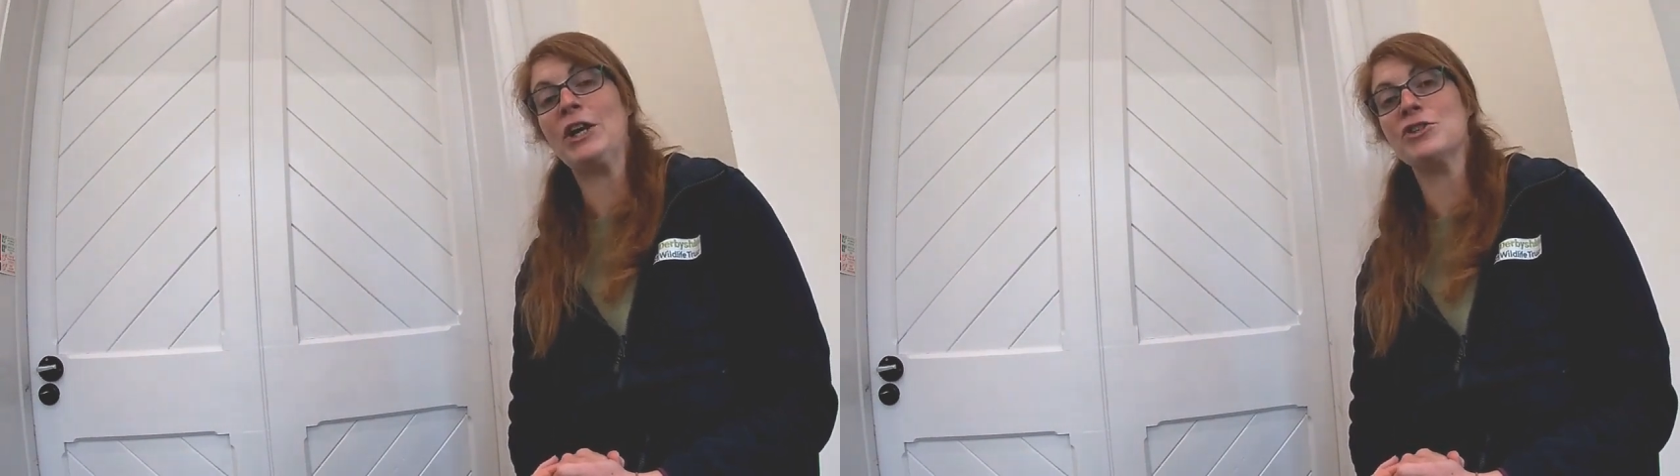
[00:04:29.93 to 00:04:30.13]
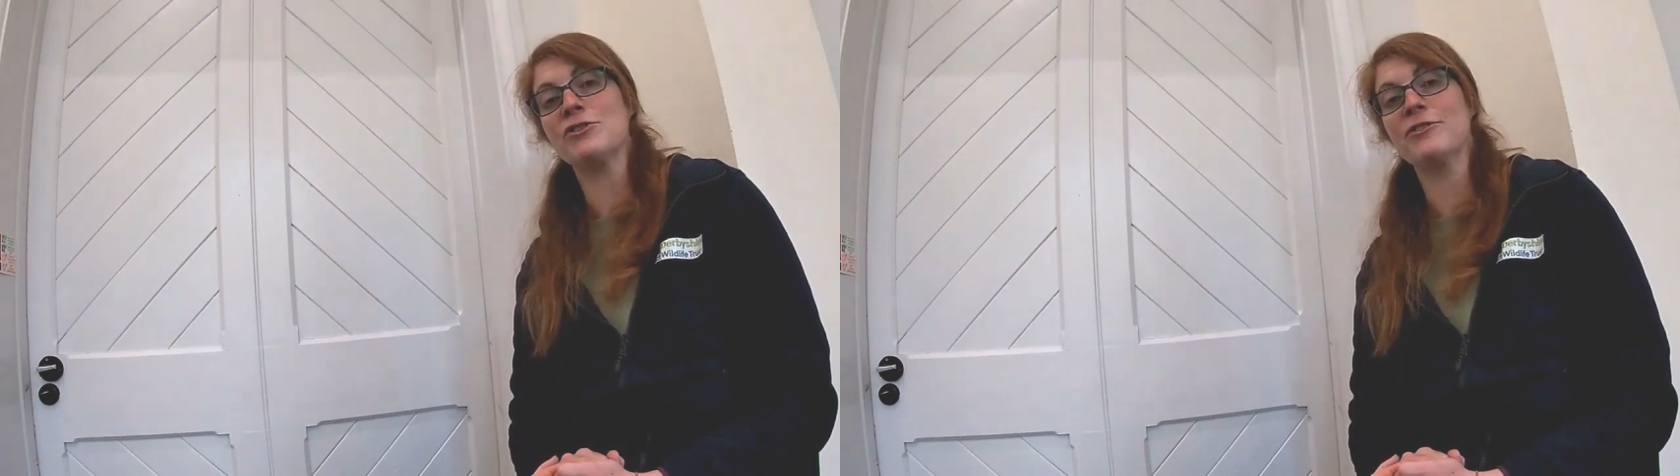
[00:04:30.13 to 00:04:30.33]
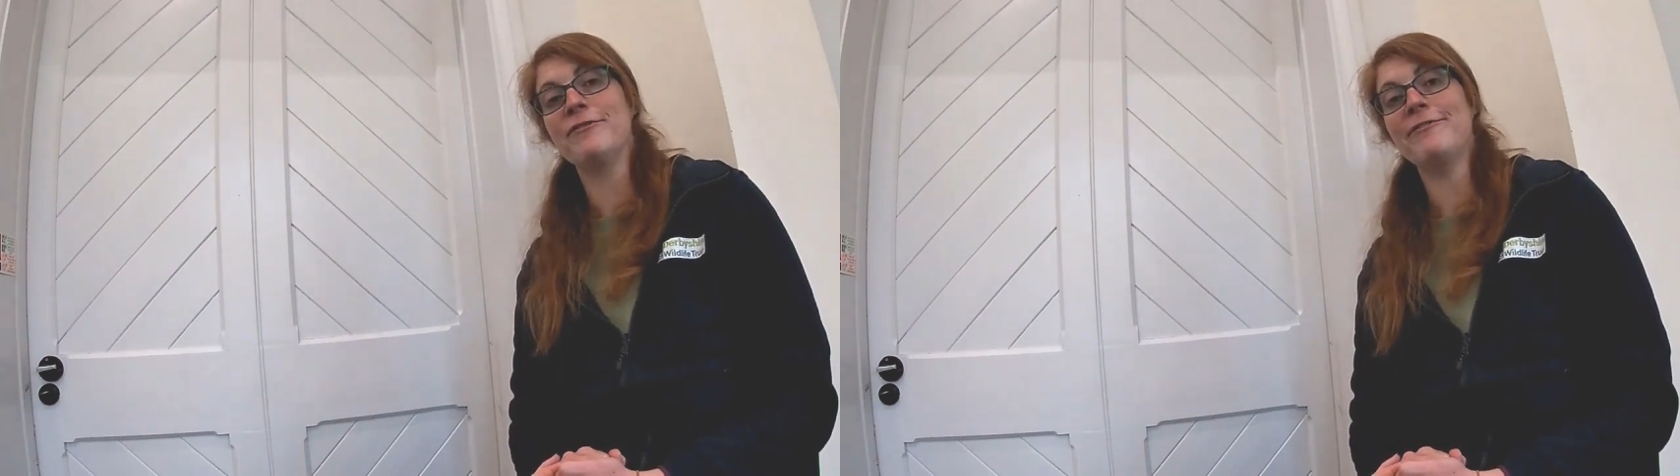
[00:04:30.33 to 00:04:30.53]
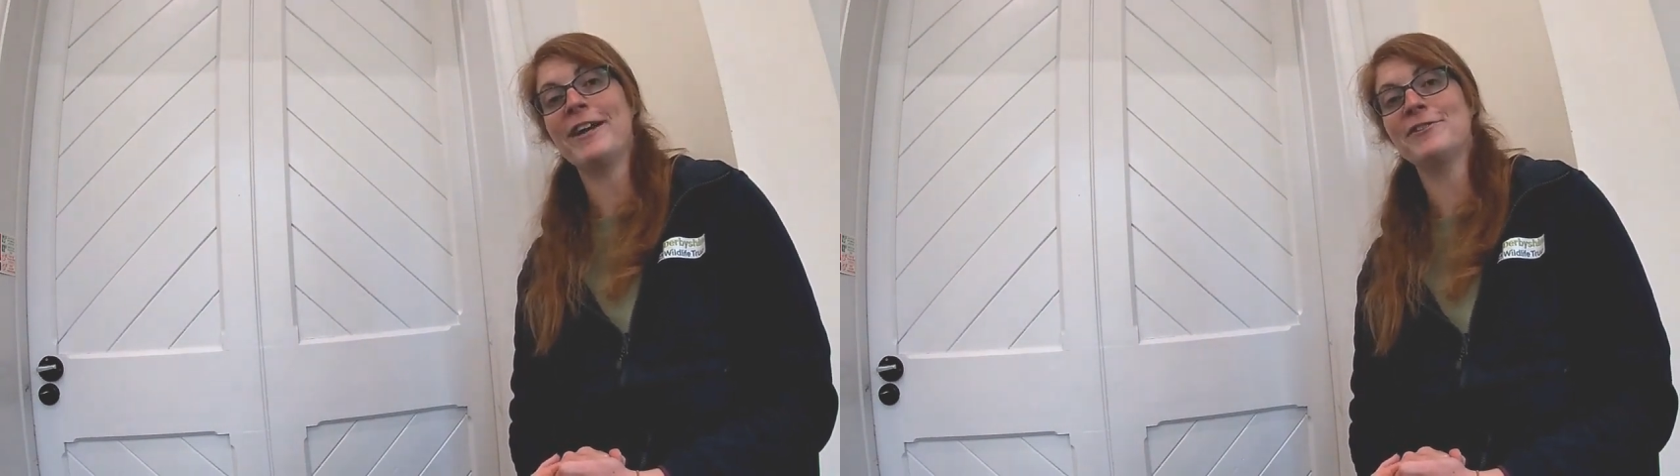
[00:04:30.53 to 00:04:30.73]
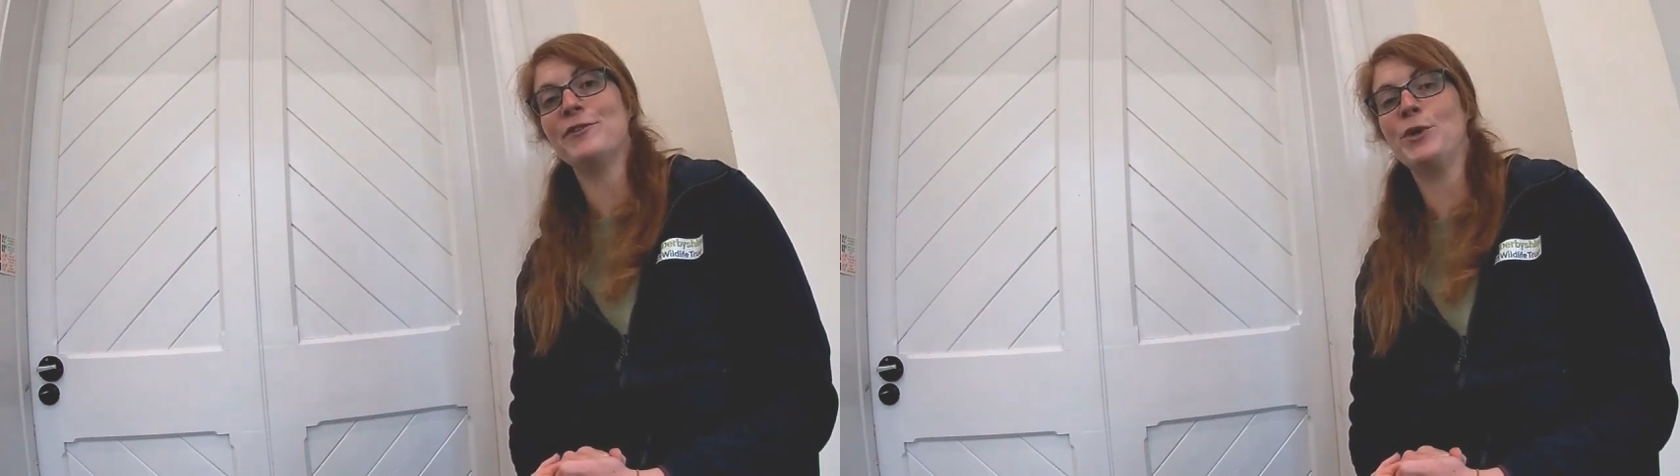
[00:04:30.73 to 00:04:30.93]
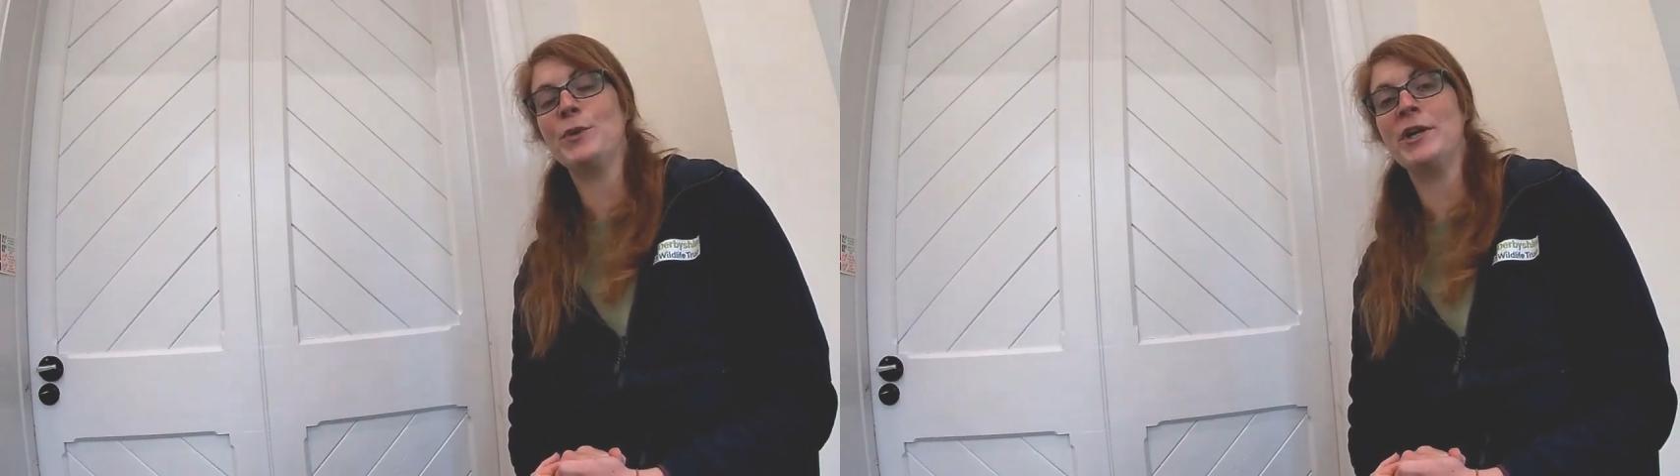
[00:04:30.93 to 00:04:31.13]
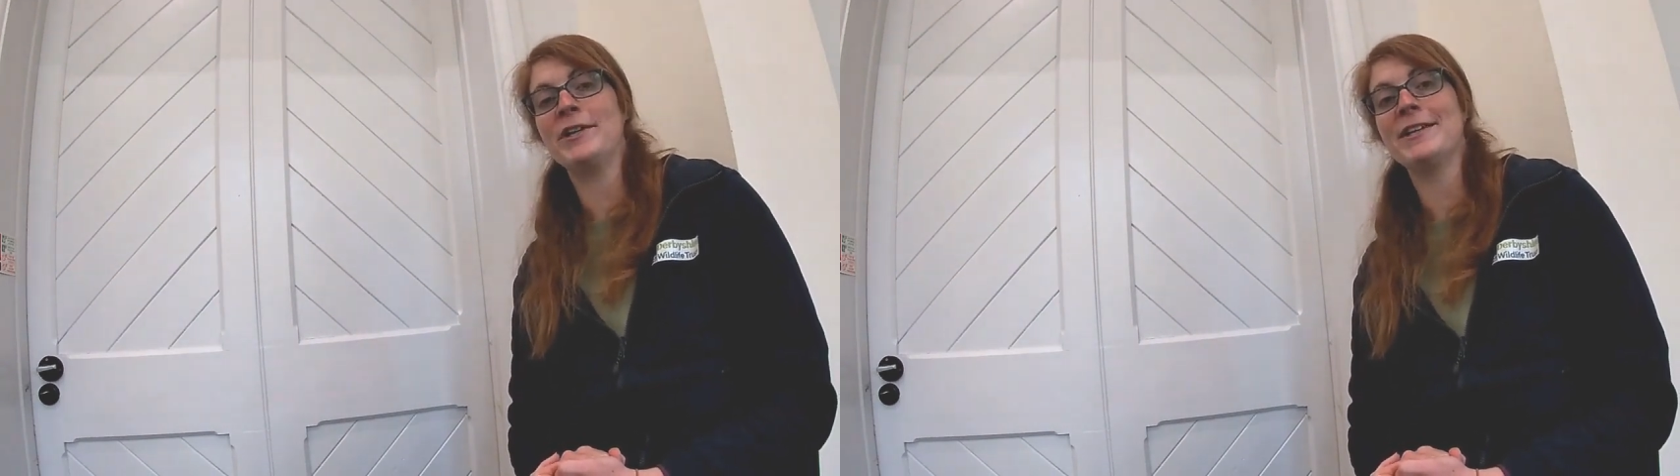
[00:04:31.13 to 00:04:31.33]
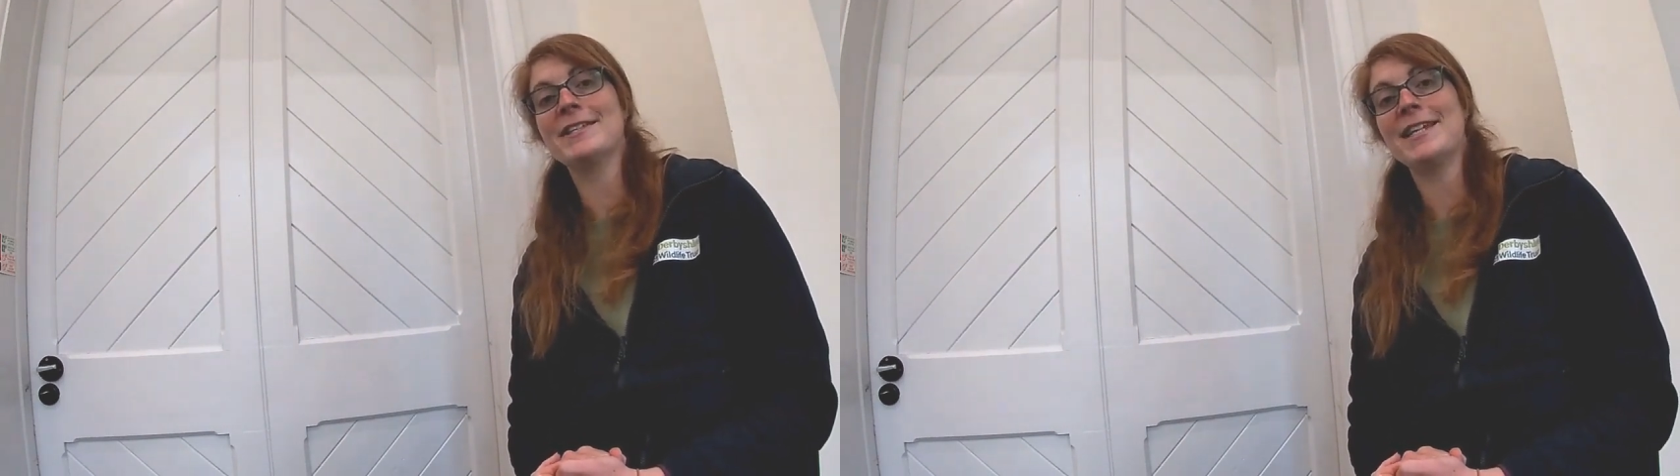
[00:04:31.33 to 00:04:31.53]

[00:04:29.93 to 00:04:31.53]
You can just fast forward,